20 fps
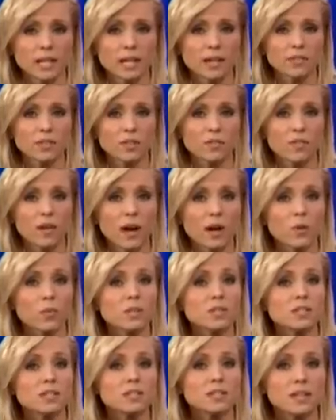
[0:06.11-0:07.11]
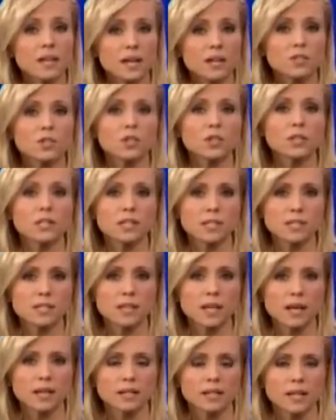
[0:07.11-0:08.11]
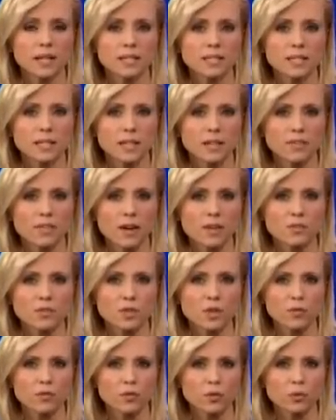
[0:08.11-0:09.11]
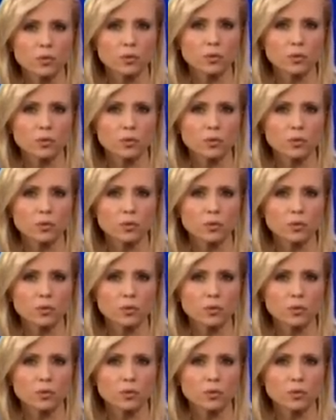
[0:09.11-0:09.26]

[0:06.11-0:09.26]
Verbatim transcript: if the fire was intentionally set. K T L A five's Jennifer